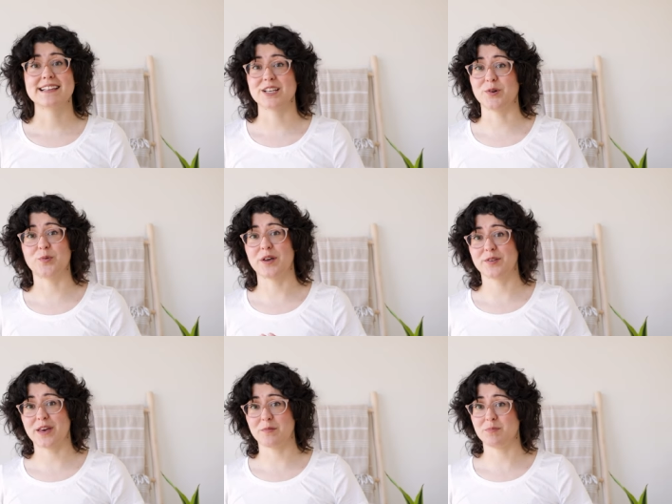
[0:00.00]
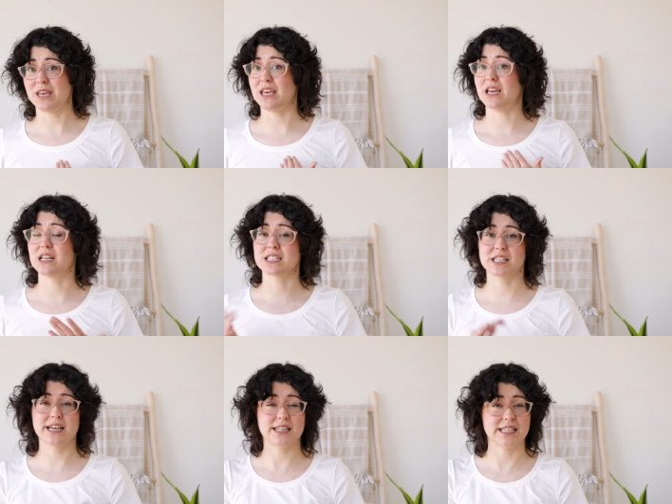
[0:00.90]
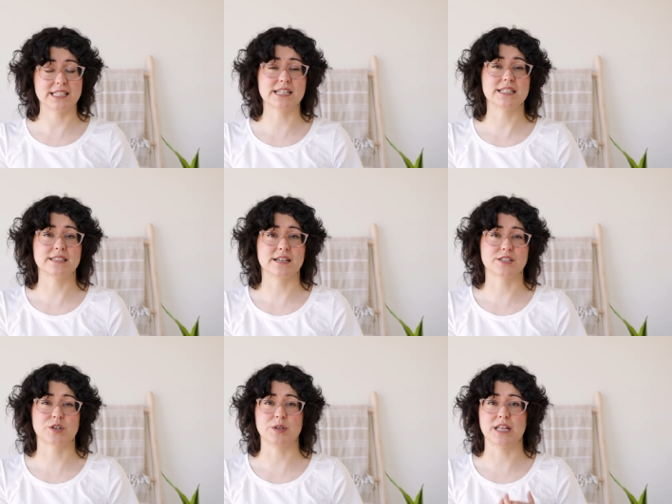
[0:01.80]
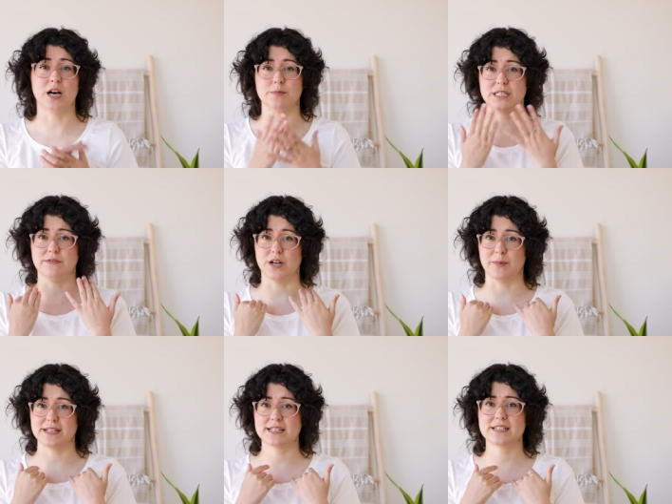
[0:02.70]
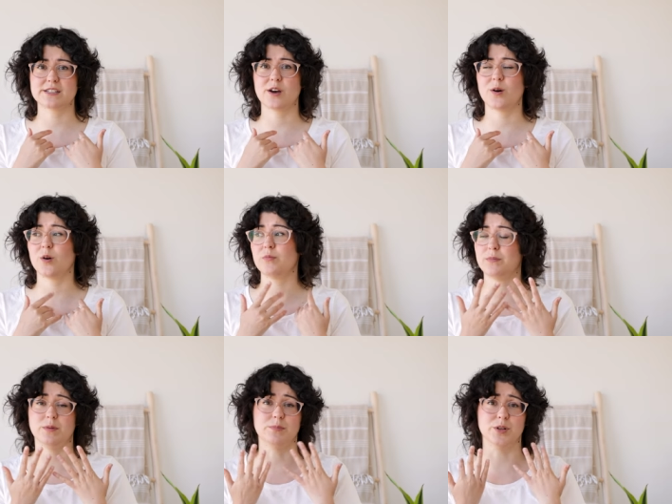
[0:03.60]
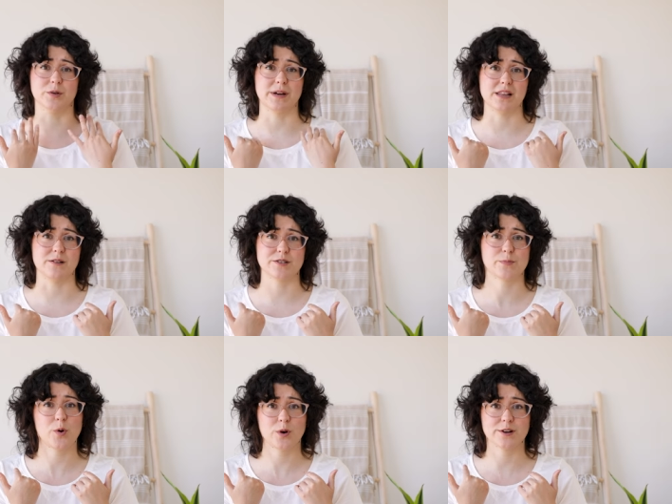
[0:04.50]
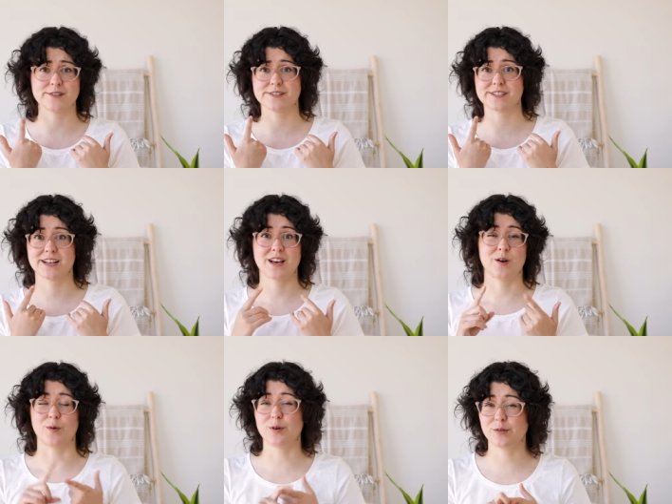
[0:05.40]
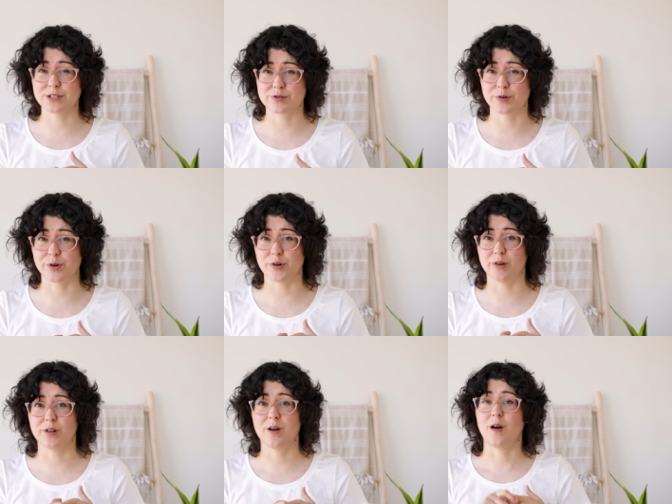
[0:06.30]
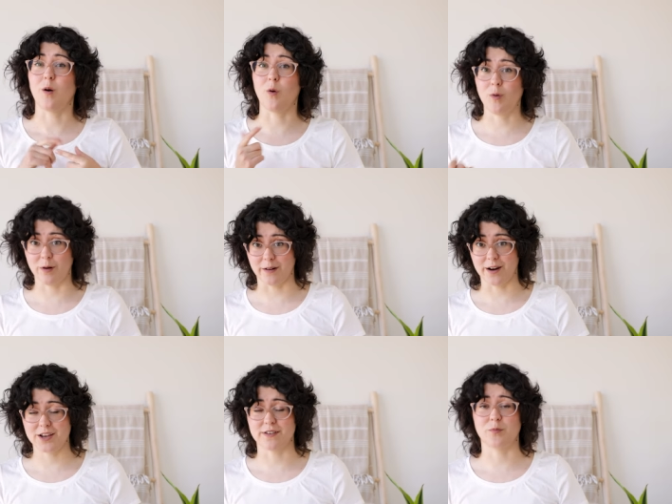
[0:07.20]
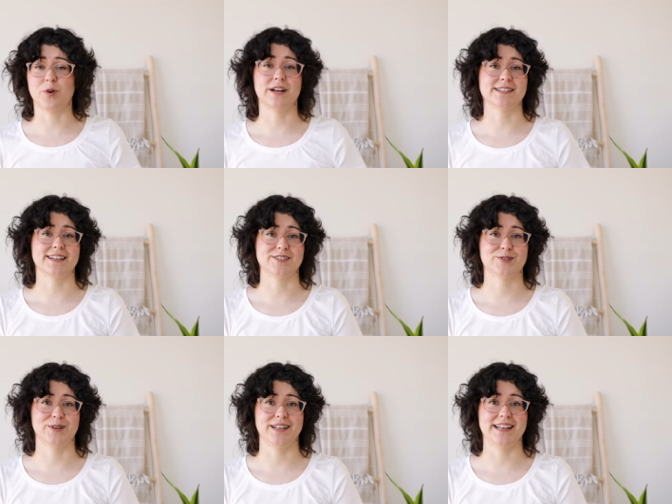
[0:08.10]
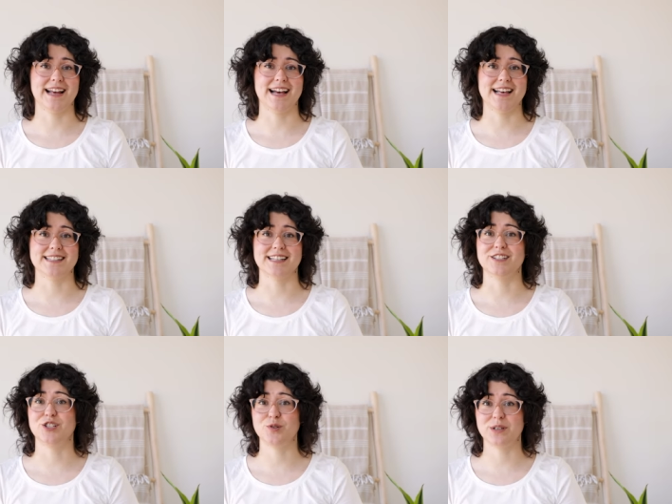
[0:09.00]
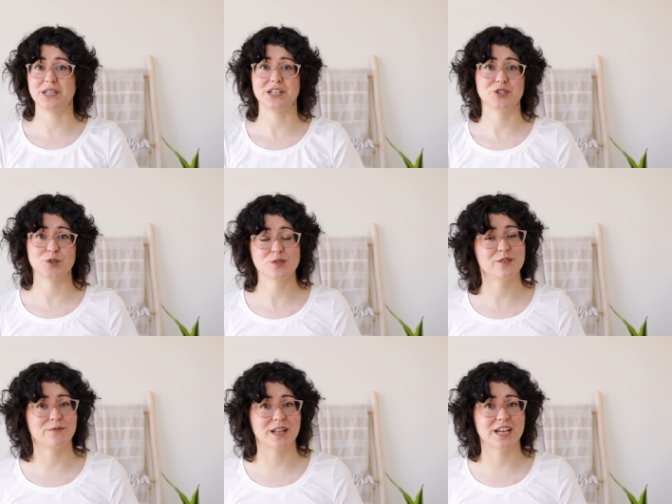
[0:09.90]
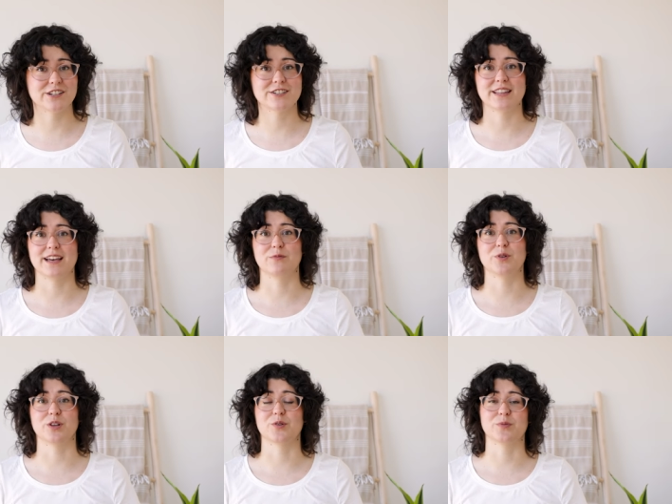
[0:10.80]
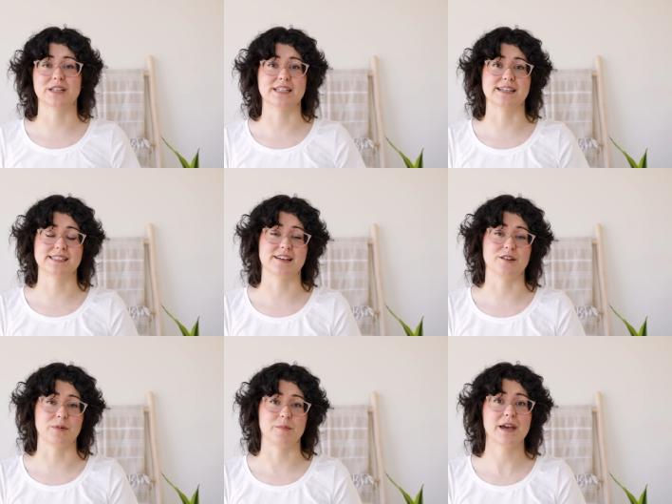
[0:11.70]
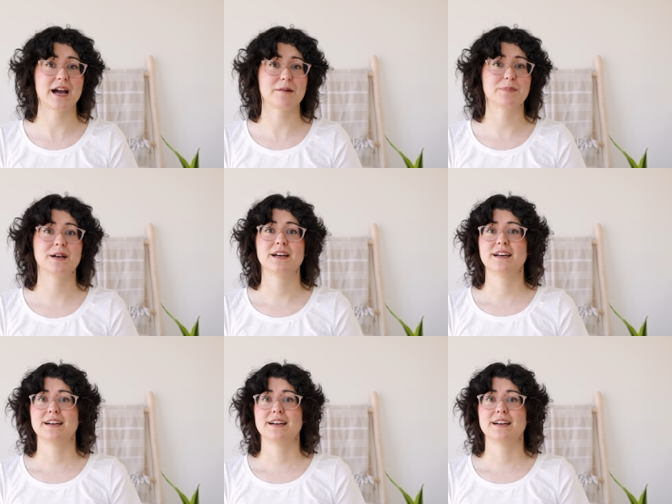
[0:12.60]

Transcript: So whether that be a slightly tinted sunscreen that helps even out my skin tone, maybe blur my large pores, oil control, or if I'm wanting a sunscreen that has a dewy, juicy finish that will look really nice under my makeup,